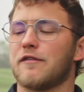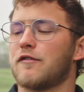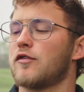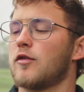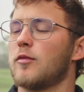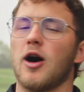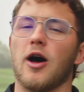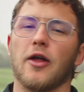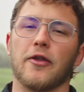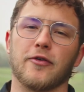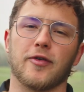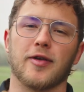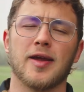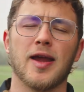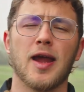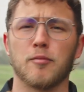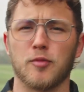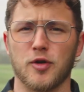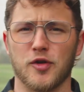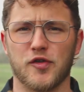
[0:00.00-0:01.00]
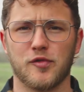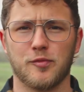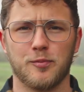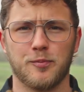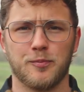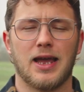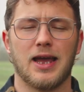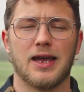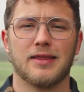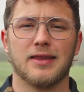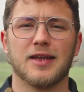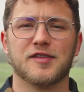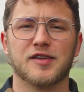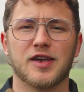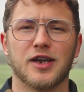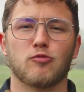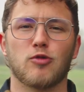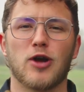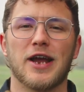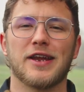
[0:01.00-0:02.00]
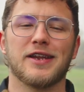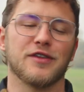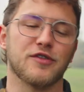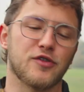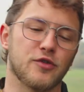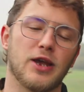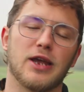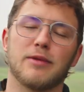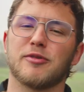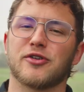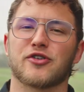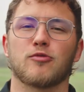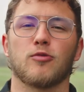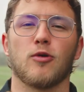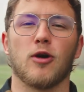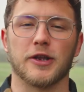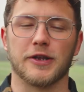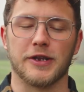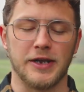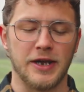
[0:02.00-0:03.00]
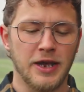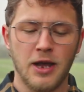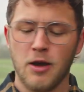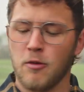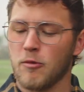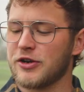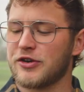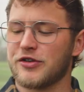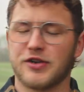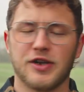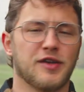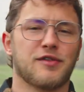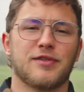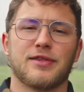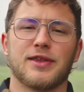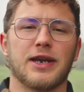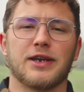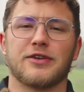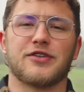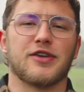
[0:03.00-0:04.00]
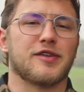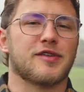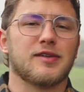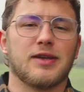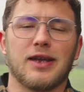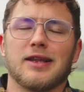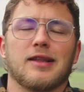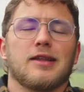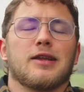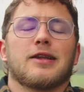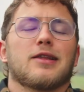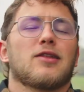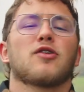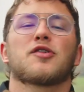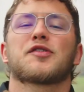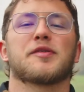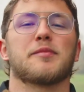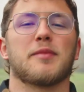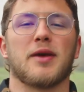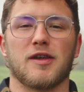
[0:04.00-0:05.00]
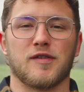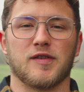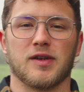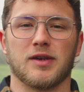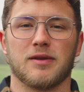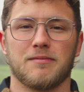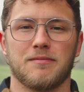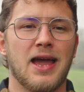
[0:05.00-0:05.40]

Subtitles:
from other cameras. And let's get right into image quality, which this thing it looks amazing.